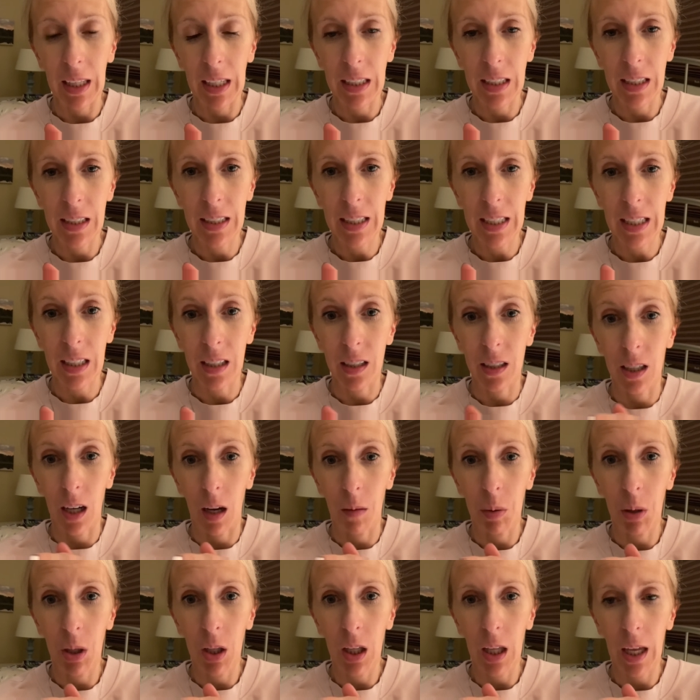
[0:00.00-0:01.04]
to see a
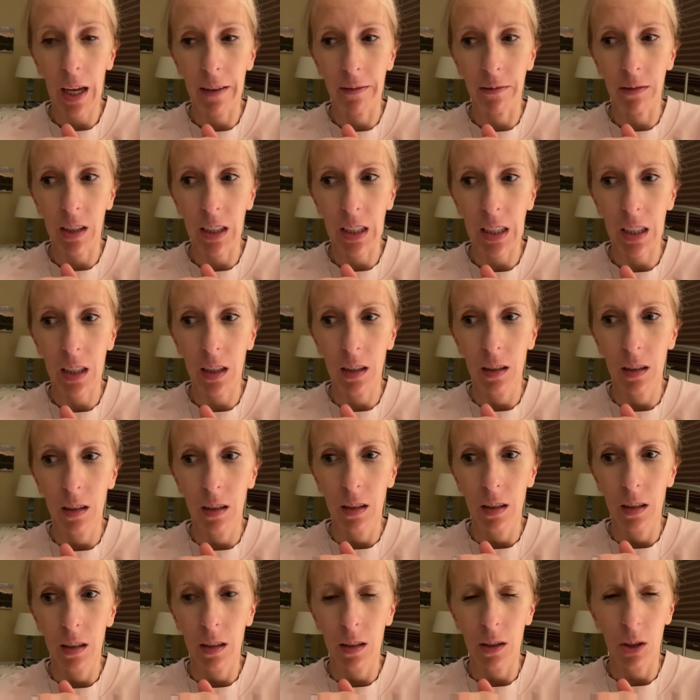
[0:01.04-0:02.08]
double every
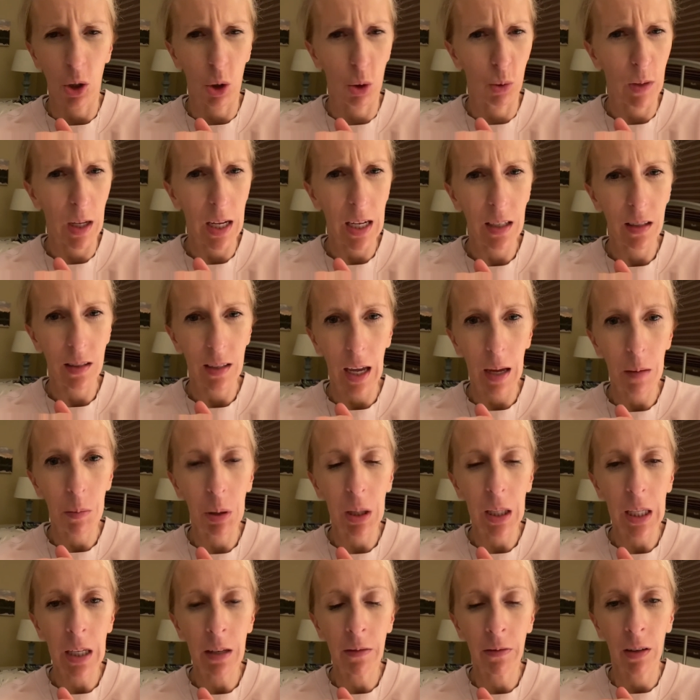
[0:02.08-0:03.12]
2 days, I
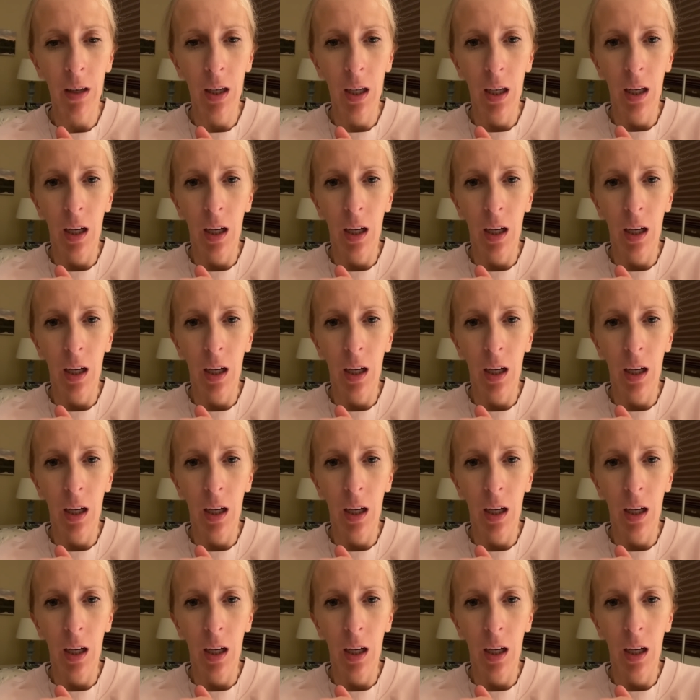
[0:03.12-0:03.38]
believe.